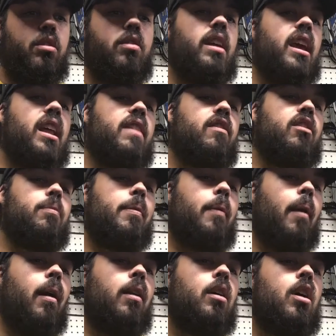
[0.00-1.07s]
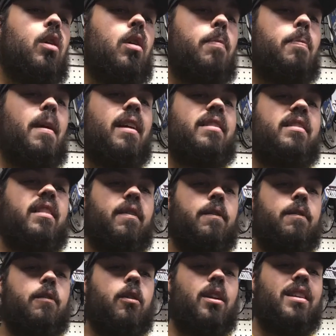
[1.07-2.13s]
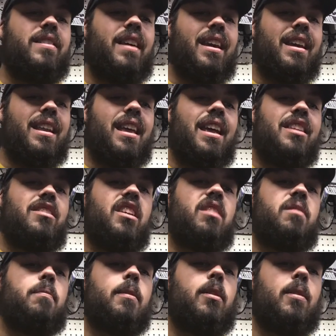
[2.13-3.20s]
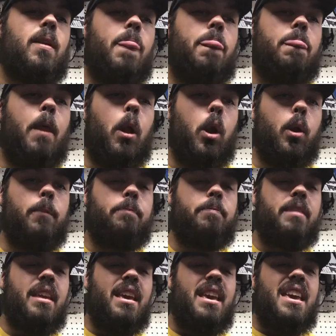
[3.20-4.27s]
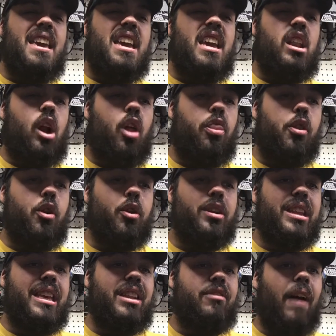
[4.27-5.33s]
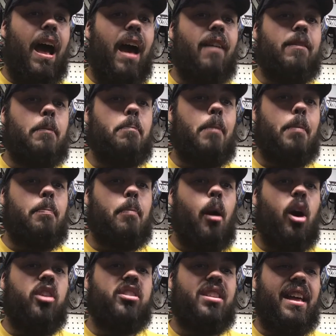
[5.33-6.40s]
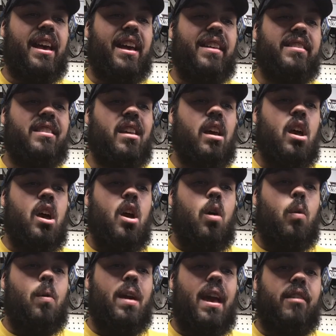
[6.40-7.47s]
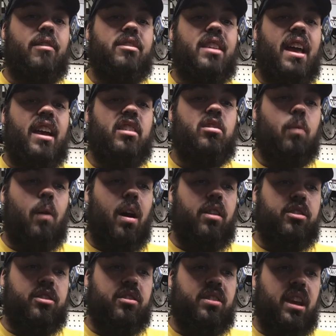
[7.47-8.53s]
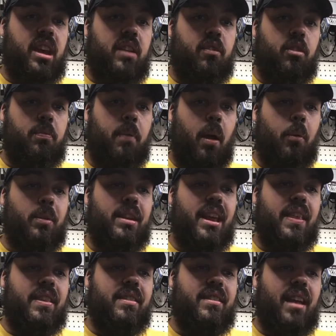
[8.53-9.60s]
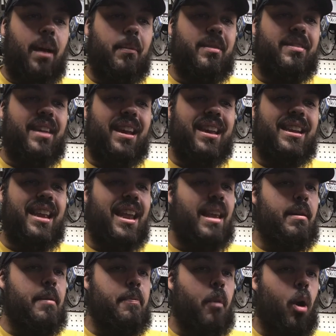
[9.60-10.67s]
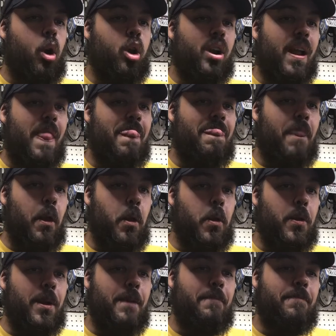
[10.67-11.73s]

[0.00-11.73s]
taking the first place spot with Dan Snuffer in second and Jason Miller in third. In our 13-5 Mud Boss class, we have Zach Swanser taking the first spot with Nathan Staub in second and Annette Balger in third.